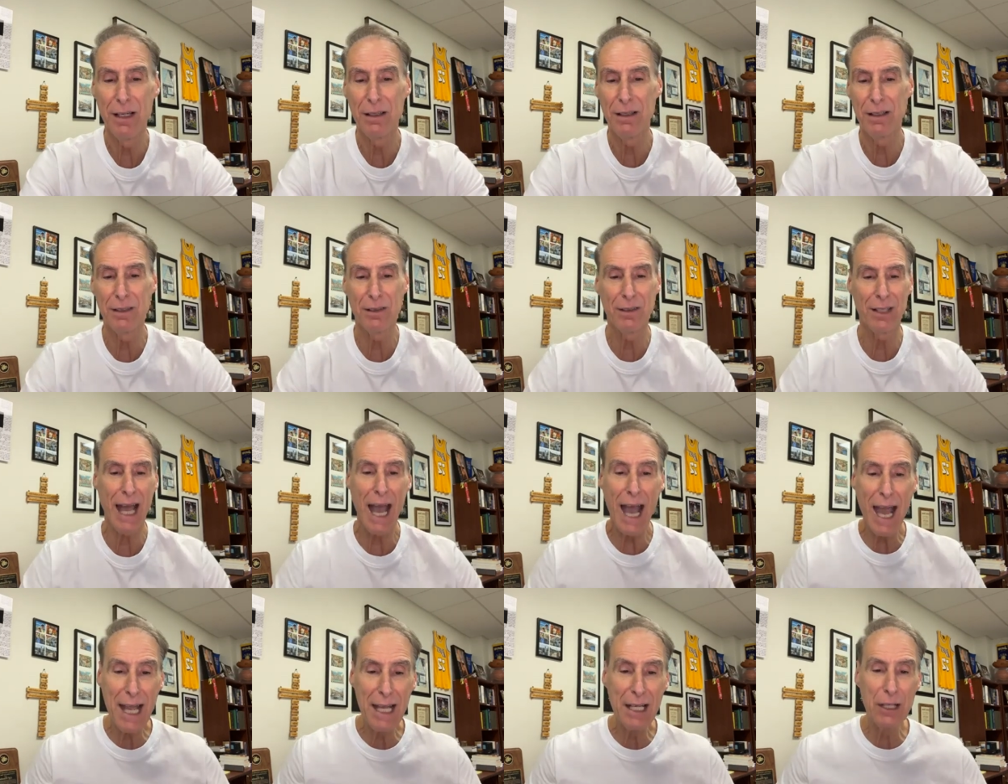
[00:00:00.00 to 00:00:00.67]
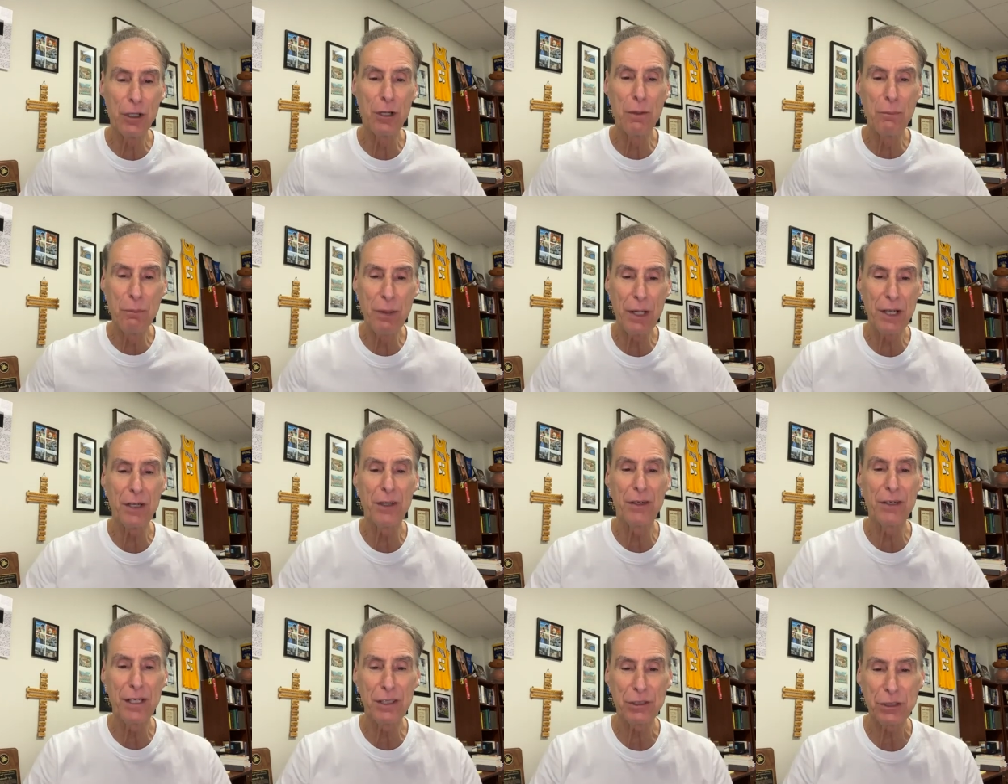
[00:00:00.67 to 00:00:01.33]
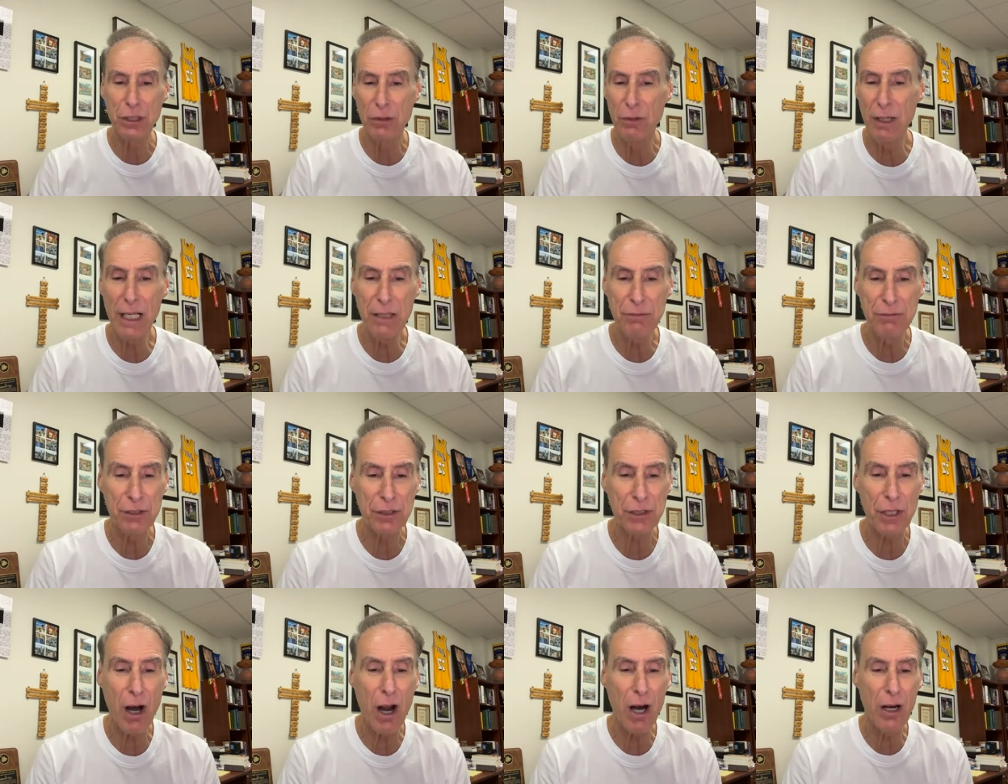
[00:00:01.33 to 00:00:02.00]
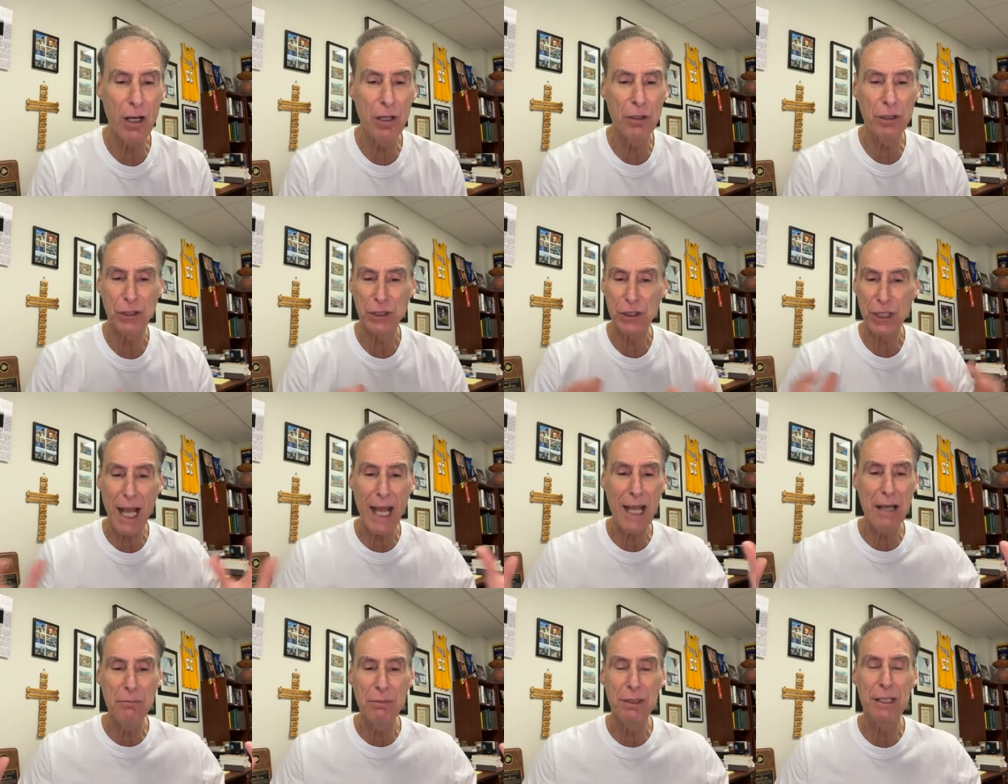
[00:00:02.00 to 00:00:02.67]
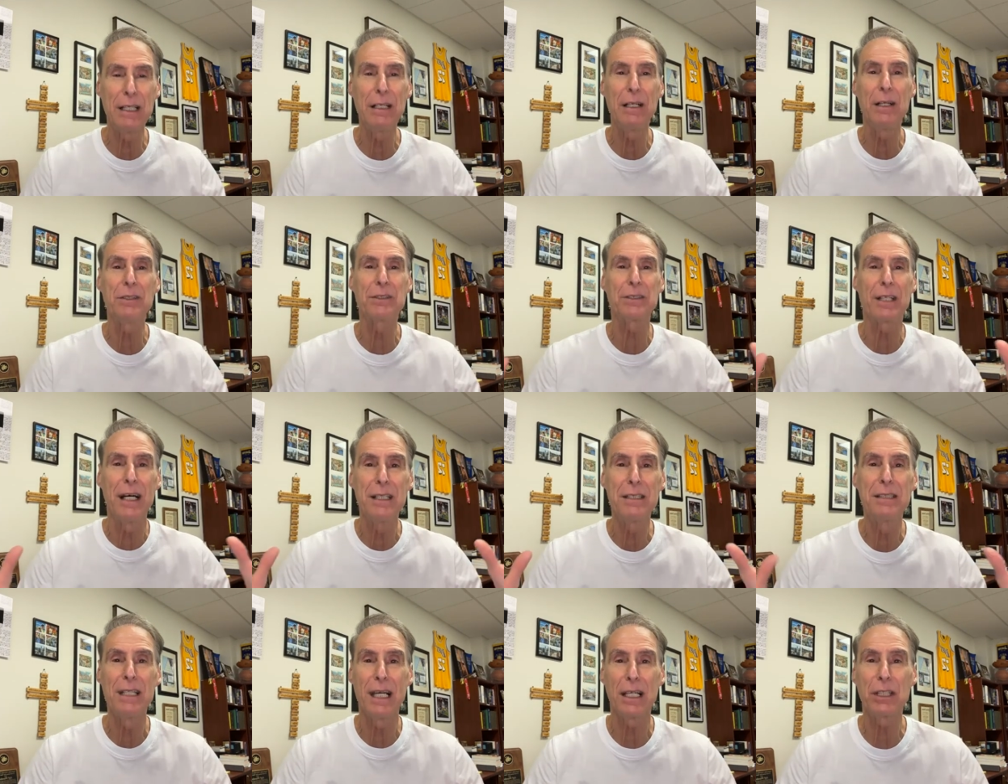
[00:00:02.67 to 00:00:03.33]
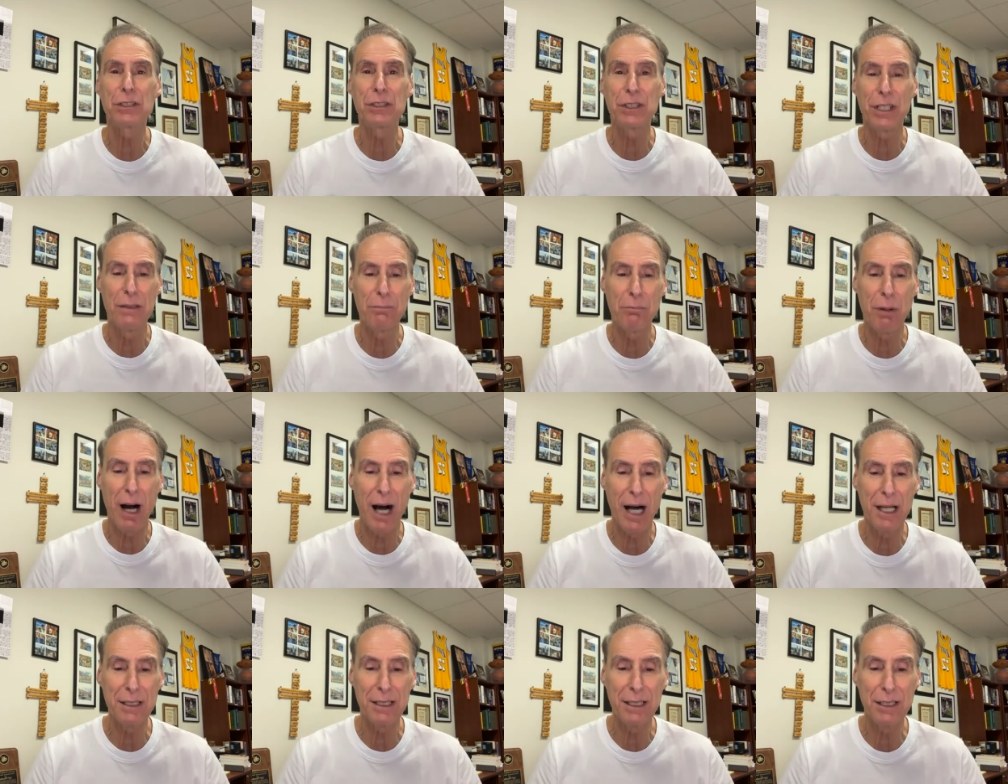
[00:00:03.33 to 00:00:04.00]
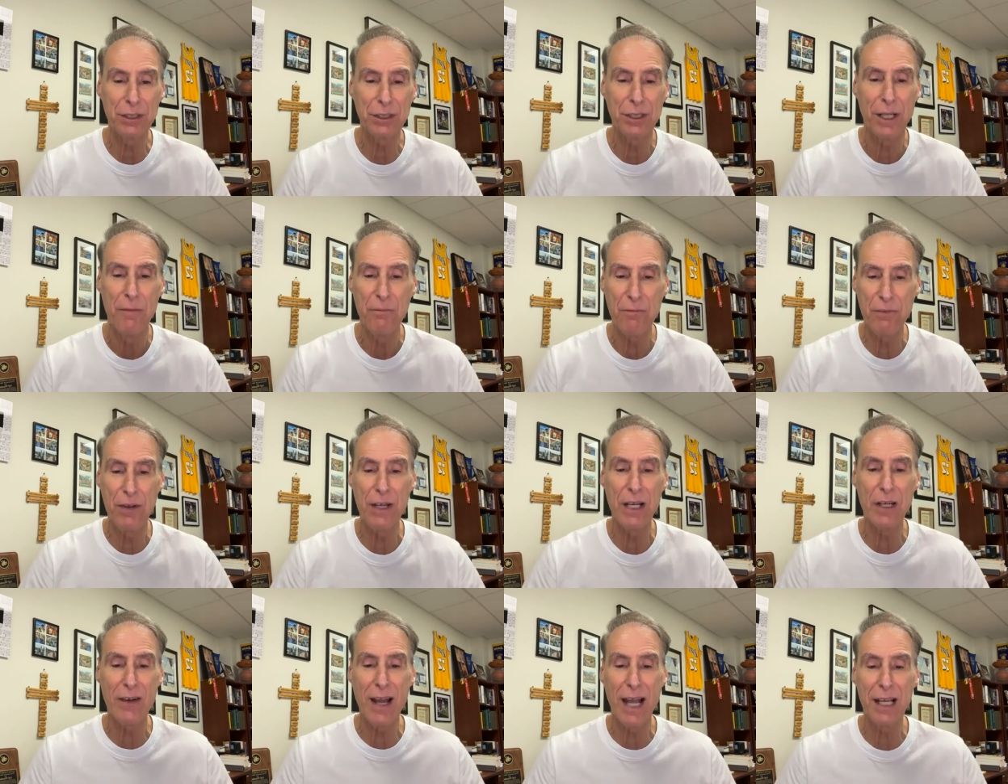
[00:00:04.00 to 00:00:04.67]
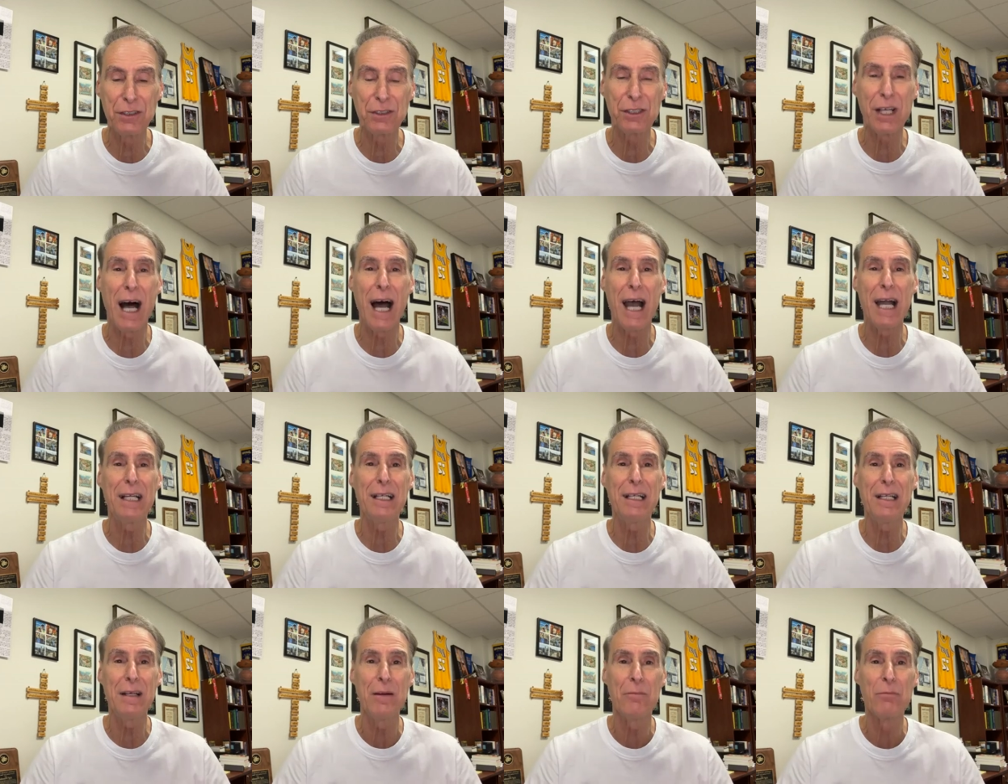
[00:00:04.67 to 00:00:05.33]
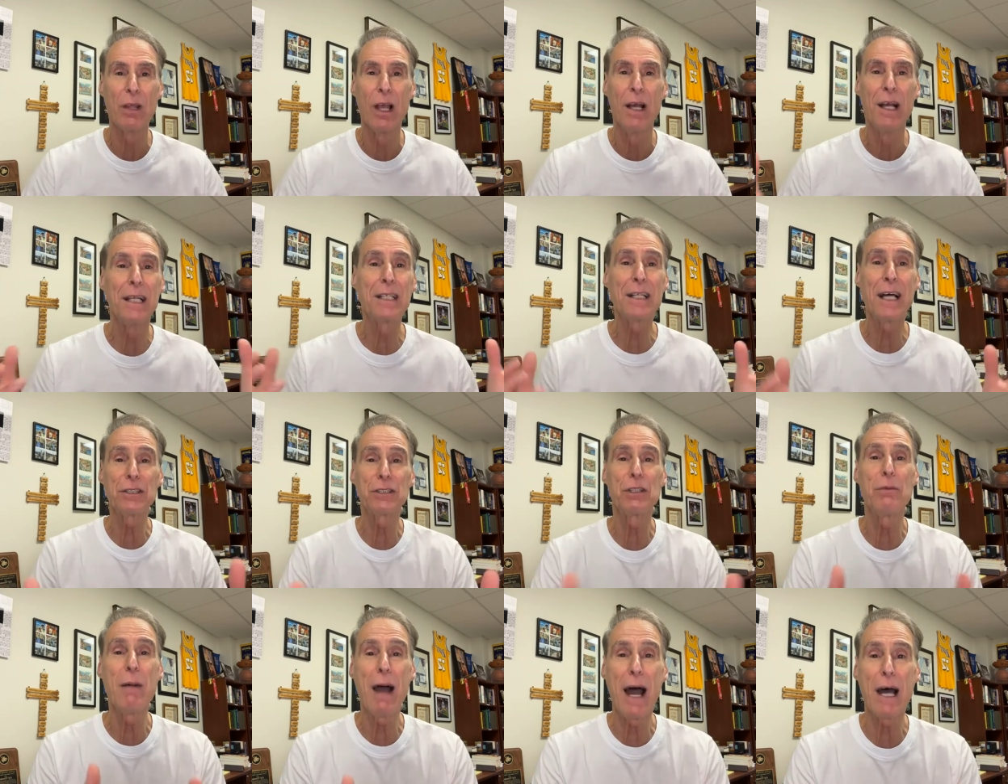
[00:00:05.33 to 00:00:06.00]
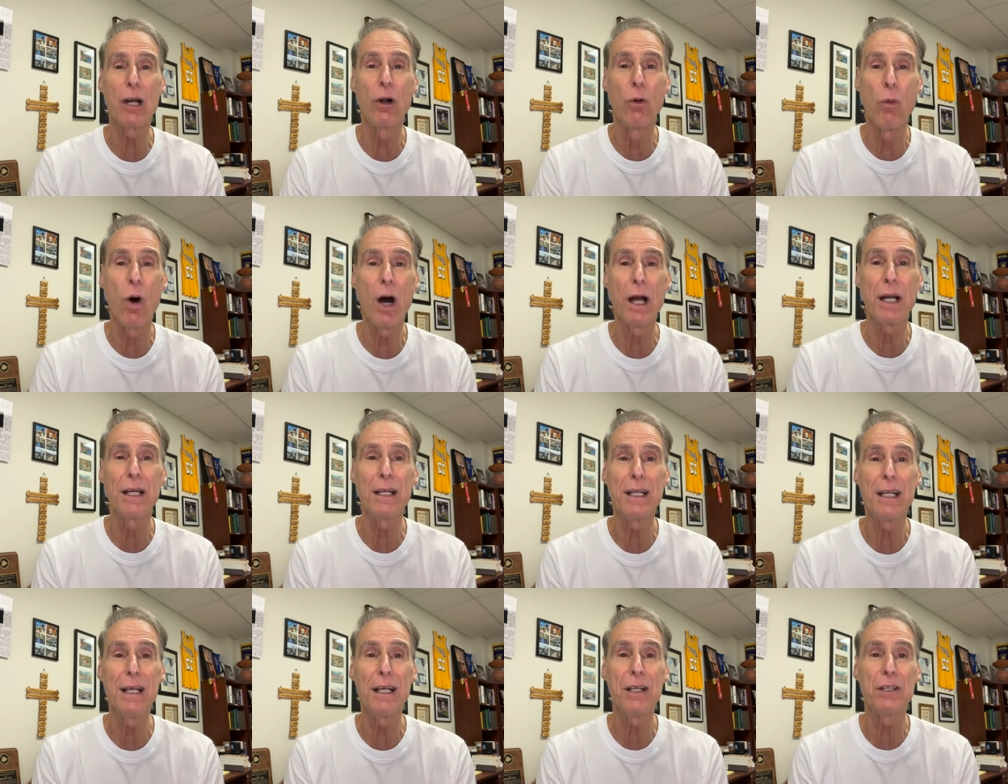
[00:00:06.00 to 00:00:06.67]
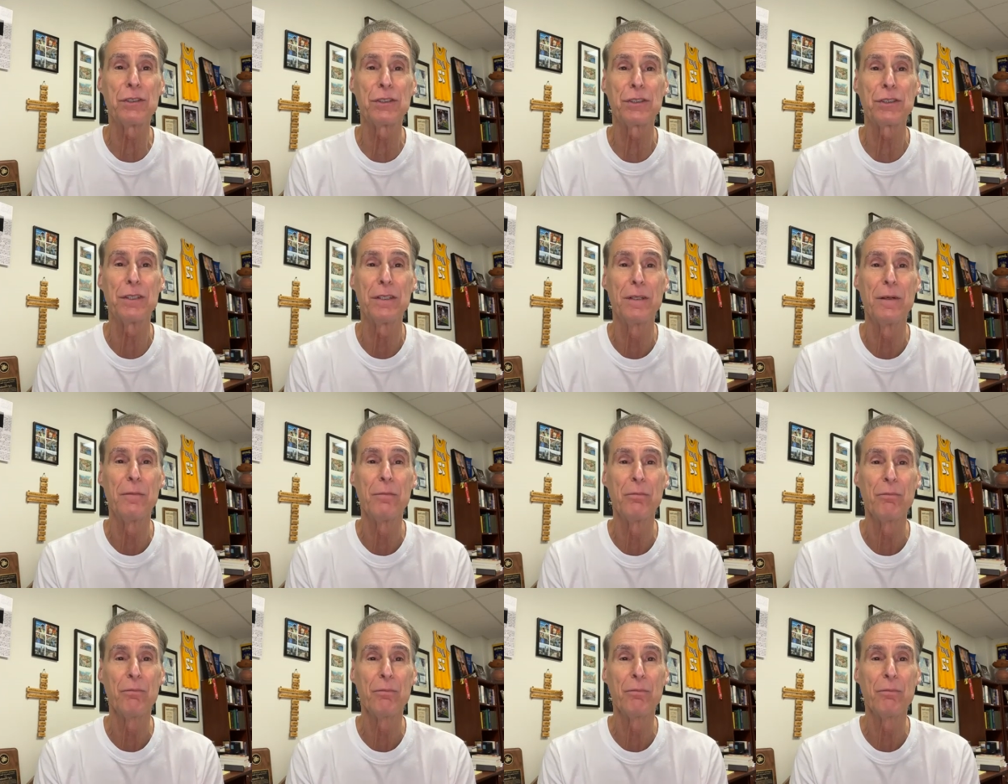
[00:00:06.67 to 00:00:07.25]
uh, anger, bitterness, grief, sorrow, shame, guilt, addiction, bondage, fear, anxiety. It doesn't matter what it is.